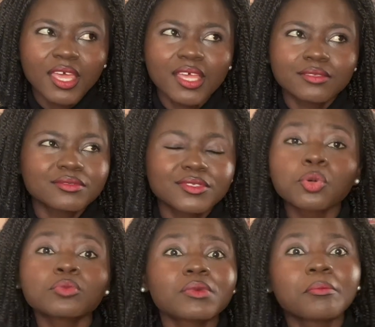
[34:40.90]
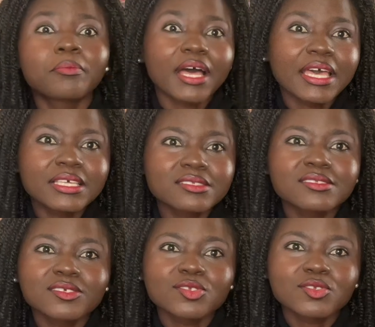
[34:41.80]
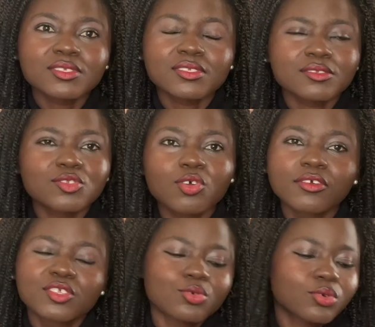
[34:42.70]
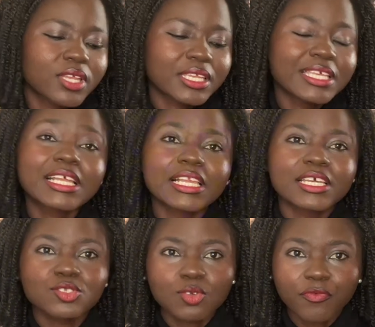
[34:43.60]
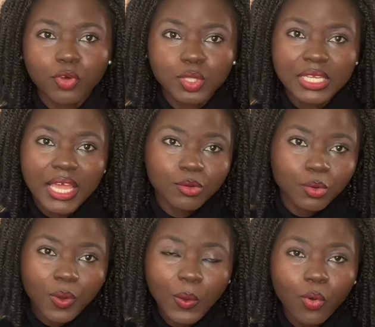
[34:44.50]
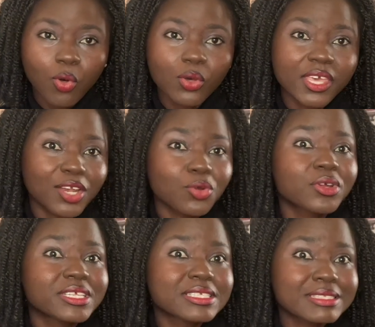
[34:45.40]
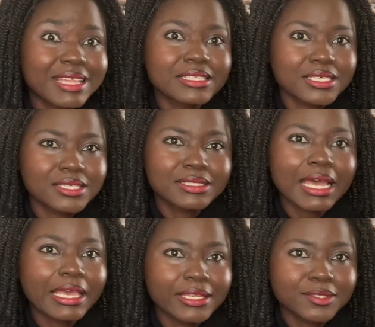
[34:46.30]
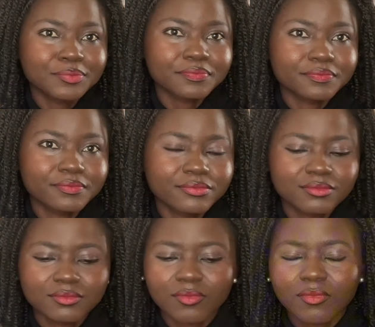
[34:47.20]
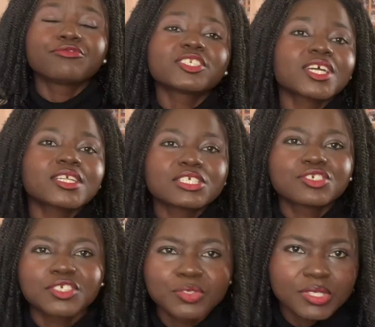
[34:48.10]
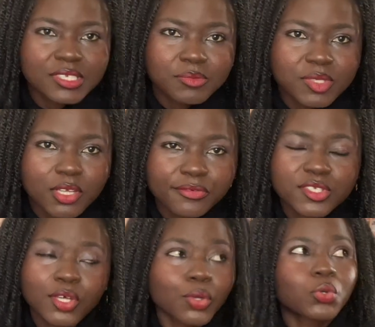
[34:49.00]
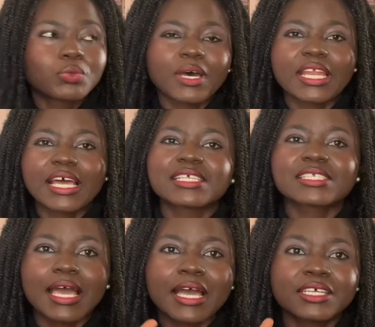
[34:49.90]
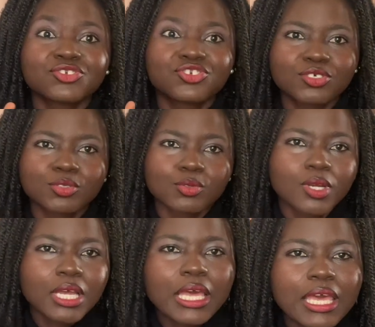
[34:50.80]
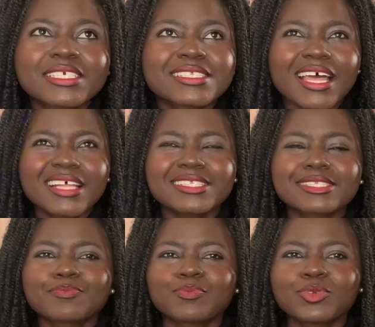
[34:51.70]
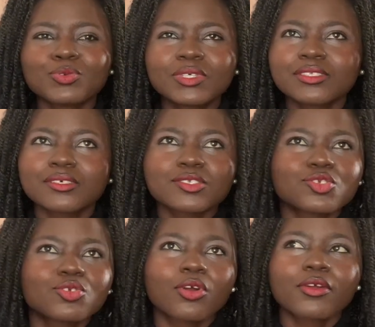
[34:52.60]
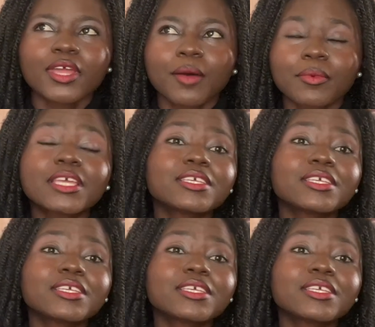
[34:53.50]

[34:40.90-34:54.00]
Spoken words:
And the old man buys this story, so then he clicks off on the 911 call he had already started dialing. Richard introduces himself to the old man as Andrew. He starts spewing the story up.